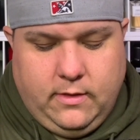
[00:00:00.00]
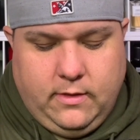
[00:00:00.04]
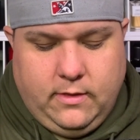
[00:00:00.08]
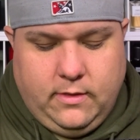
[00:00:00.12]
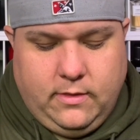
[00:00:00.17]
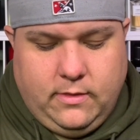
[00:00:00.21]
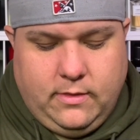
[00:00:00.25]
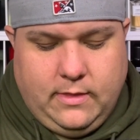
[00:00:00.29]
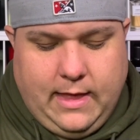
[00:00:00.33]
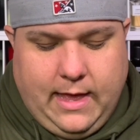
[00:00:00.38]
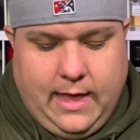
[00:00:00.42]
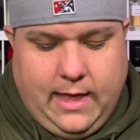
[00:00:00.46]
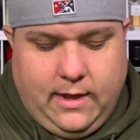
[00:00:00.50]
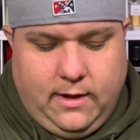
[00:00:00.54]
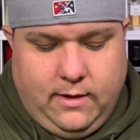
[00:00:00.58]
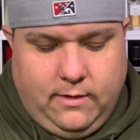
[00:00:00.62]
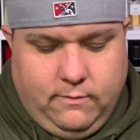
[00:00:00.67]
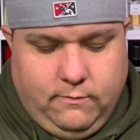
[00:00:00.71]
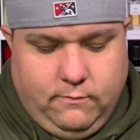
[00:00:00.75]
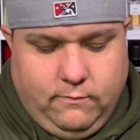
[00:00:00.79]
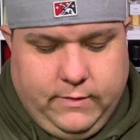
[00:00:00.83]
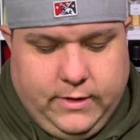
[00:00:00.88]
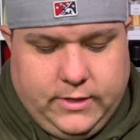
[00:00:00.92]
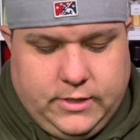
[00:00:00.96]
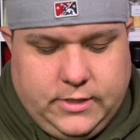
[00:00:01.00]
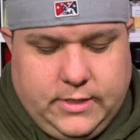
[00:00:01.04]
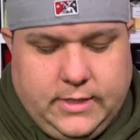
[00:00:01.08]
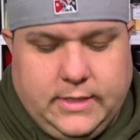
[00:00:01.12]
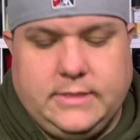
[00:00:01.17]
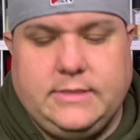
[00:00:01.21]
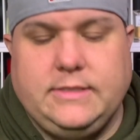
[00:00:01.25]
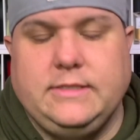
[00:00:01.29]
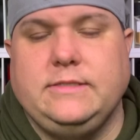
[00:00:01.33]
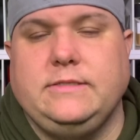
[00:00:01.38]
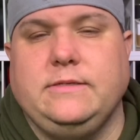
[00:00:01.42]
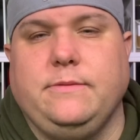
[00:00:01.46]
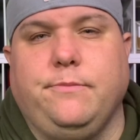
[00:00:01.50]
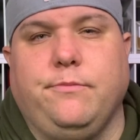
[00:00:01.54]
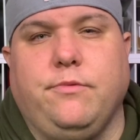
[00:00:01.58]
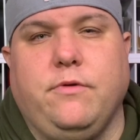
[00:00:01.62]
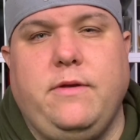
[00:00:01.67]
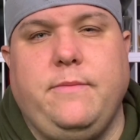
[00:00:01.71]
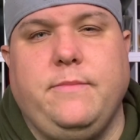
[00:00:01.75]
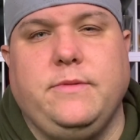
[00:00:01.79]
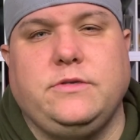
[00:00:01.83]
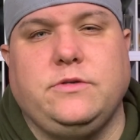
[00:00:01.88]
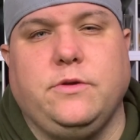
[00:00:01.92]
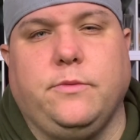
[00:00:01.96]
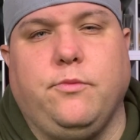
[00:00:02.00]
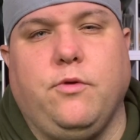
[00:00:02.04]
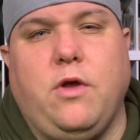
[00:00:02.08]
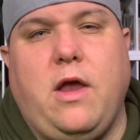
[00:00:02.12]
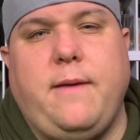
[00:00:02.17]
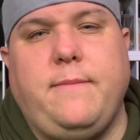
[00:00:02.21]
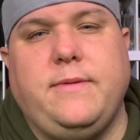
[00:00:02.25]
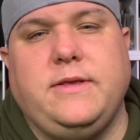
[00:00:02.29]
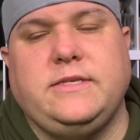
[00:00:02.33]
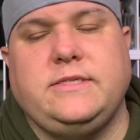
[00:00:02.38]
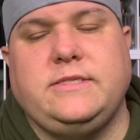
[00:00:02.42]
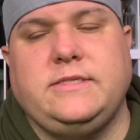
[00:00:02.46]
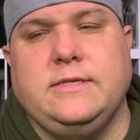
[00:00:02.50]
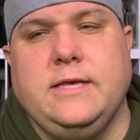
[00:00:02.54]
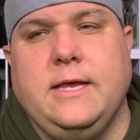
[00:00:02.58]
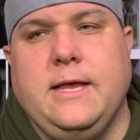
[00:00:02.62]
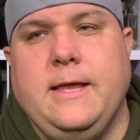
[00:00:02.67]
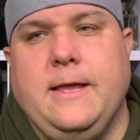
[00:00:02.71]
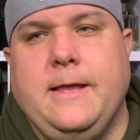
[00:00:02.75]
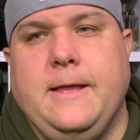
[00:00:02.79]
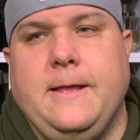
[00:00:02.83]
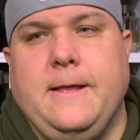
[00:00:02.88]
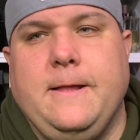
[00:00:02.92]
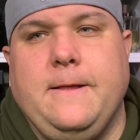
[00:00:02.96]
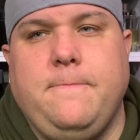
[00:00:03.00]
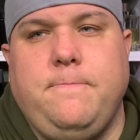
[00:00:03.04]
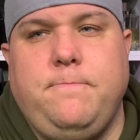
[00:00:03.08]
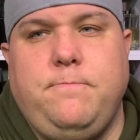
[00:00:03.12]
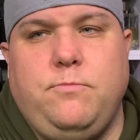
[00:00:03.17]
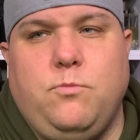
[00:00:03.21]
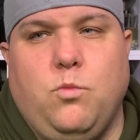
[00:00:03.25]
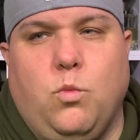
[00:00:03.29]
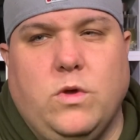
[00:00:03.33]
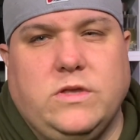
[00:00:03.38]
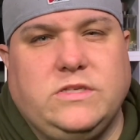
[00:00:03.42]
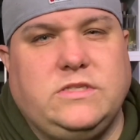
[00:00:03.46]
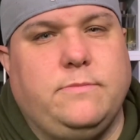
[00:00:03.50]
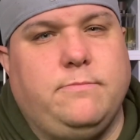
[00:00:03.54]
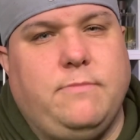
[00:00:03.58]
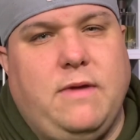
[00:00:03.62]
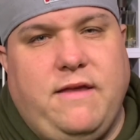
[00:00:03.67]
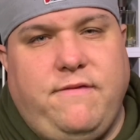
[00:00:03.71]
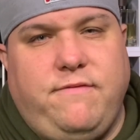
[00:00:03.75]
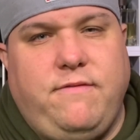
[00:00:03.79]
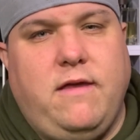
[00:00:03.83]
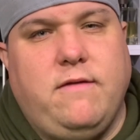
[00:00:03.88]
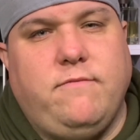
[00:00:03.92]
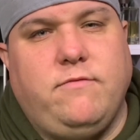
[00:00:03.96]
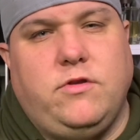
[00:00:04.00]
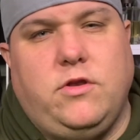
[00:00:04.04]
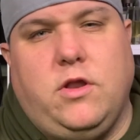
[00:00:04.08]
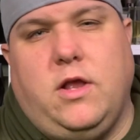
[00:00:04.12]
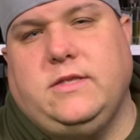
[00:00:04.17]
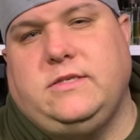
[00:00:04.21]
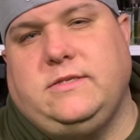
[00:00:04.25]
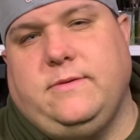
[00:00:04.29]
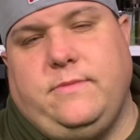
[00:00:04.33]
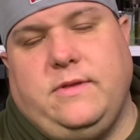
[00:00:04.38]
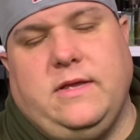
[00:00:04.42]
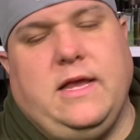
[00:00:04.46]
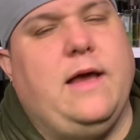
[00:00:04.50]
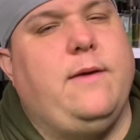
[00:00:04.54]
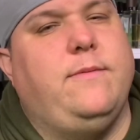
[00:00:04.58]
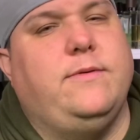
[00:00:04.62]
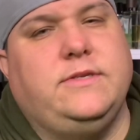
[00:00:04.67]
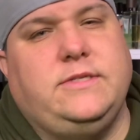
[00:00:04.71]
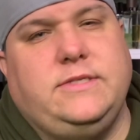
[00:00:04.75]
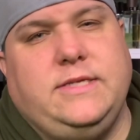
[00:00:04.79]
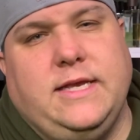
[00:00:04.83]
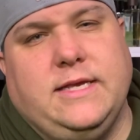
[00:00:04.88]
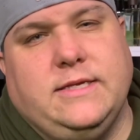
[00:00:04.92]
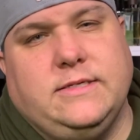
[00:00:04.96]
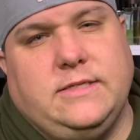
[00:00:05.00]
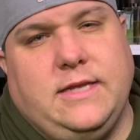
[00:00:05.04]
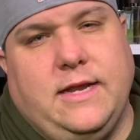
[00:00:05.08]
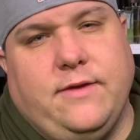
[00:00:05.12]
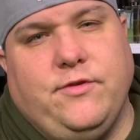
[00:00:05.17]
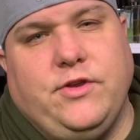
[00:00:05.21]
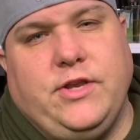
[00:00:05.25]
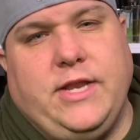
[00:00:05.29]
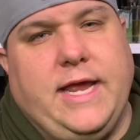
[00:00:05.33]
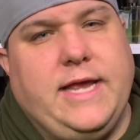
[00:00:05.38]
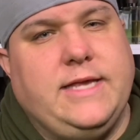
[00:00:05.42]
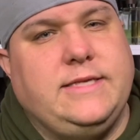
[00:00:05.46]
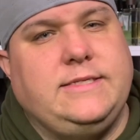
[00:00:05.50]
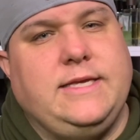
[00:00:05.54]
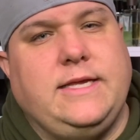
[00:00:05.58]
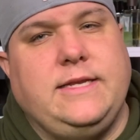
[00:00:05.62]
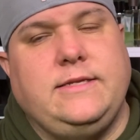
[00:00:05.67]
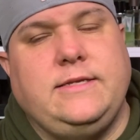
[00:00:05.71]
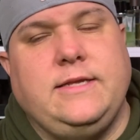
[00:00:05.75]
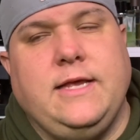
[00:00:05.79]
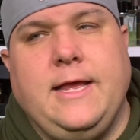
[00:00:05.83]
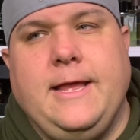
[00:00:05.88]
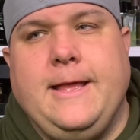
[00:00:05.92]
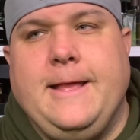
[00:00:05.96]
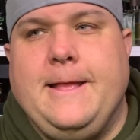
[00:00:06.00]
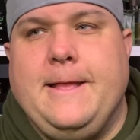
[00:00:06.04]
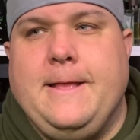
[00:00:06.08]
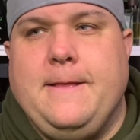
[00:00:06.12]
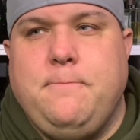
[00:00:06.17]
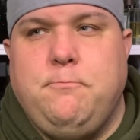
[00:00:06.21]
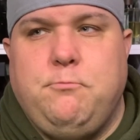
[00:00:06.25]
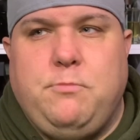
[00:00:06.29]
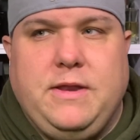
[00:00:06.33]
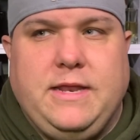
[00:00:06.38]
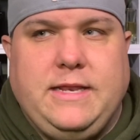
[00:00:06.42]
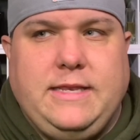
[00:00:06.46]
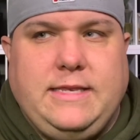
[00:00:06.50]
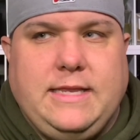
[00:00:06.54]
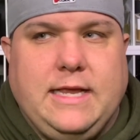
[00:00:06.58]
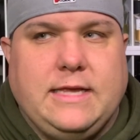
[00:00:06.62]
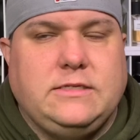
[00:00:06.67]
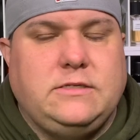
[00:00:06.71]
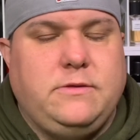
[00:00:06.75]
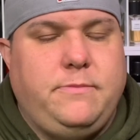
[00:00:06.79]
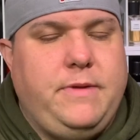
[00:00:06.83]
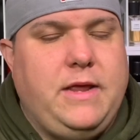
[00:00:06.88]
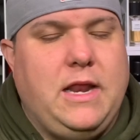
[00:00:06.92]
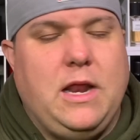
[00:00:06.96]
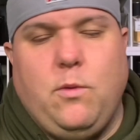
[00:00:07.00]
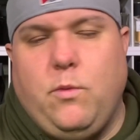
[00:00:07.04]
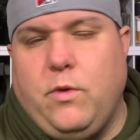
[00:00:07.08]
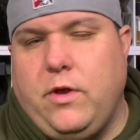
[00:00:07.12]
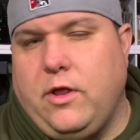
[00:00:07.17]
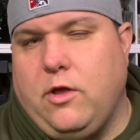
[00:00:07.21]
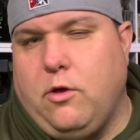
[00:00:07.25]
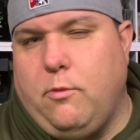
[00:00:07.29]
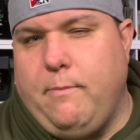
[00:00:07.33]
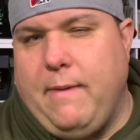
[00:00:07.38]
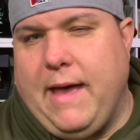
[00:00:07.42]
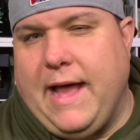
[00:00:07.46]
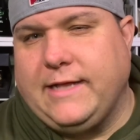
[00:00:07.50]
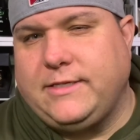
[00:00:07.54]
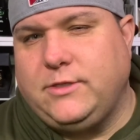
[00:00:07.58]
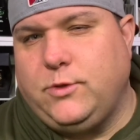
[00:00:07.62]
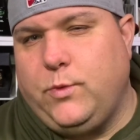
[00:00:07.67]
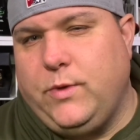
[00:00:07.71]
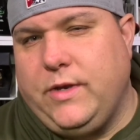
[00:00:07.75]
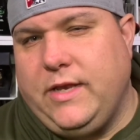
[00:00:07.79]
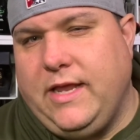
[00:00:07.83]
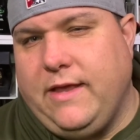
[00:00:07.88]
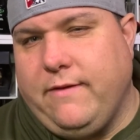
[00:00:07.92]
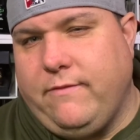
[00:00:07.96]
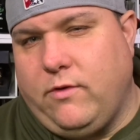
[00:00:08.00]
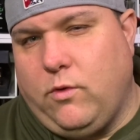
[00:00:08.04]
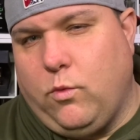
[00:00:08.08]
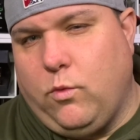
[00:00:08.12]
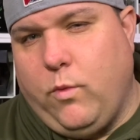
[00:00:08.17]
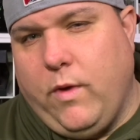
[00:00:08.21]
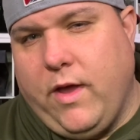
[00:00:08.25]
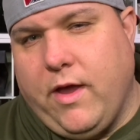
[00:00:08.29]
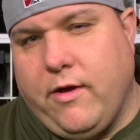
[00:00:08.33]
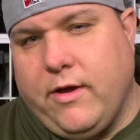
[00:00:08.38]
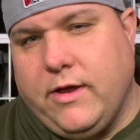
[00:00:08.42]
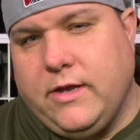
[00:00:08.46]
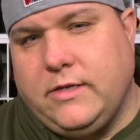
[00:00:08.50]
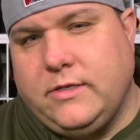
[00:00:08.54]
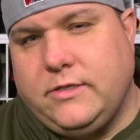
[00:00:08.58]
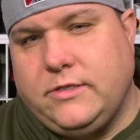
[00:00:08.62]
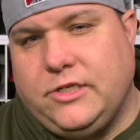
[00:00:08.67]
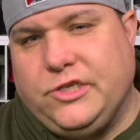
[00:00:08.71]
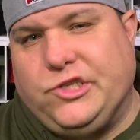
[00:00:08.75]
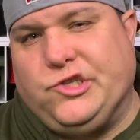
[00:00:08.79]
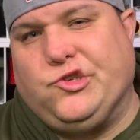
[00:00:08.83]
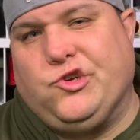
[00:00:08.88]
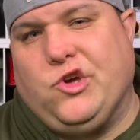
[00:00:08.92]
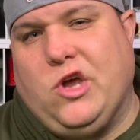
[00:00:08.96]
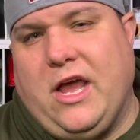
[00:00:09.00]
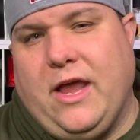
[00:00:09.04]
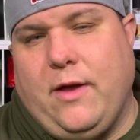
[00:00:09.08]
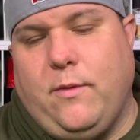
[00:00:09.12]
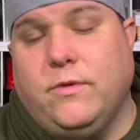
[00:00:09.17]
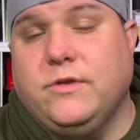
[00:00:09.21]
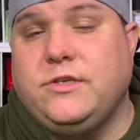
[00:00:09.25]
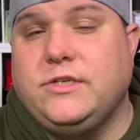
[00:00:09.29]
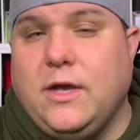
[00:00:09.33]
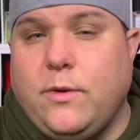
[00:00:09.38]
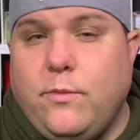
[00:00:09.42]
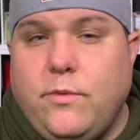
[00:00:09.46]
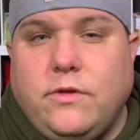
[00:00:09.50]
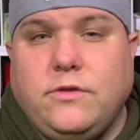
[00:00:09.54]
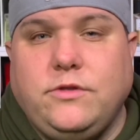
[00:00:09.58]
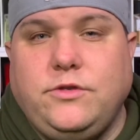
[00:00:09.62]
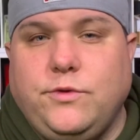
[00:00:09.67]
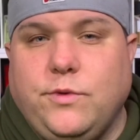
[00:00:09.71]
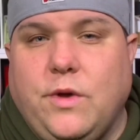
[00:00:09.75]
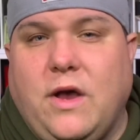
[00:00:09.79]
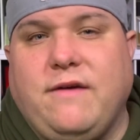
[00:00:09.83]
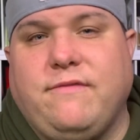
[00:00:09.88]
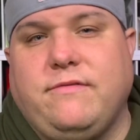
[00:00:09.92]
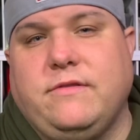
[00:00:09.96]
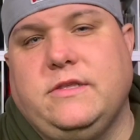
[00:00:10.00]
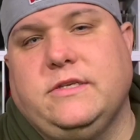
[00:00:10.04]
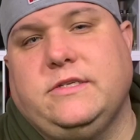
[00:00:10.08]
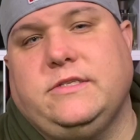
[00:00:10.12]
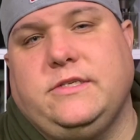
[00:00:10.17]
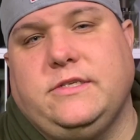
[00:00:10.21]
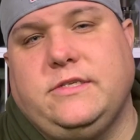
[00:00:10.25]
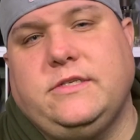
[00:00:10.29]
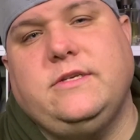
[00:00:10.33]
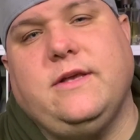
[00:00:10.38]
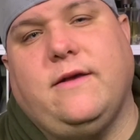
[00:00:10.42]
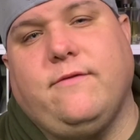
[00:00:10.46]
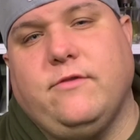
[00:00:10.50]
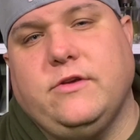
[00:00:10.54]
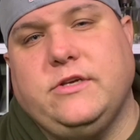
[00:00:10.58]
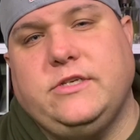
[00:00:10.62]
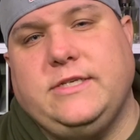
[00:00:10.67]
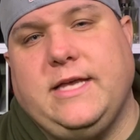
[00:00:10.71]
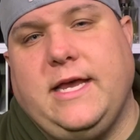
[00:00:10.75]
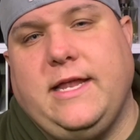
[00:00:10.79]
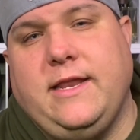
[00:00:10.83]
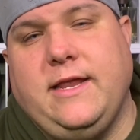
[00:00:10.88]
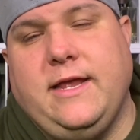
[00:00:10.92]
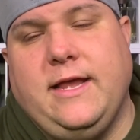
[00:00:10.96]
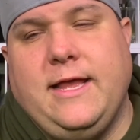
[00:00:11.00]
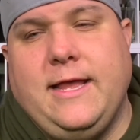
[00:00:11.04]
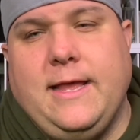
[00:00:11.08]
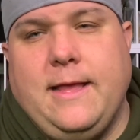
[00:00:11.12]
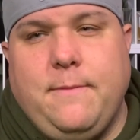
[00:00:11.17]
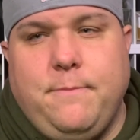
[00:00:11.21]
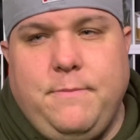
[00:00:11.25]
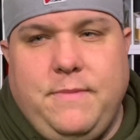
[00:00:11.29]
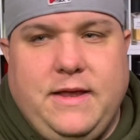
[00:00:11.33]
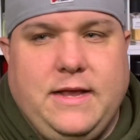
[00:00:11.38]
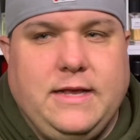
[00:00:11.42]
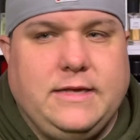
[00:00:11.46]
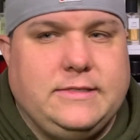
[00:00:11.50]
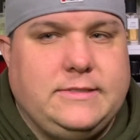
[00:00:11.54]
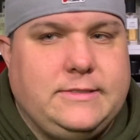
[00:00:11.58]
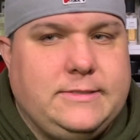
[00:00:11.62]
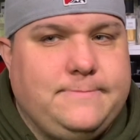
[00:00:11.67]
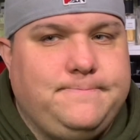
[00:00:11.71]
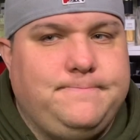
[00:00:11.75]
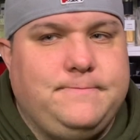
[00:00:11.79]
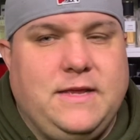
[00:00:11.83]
that richness is in Primas or Primas wasn't my favorite, not something I would see as an everyday scent, but it doesn't mean I wouldn't go back to it and give it a wearing to try, which I will do off of this Discovery set, because in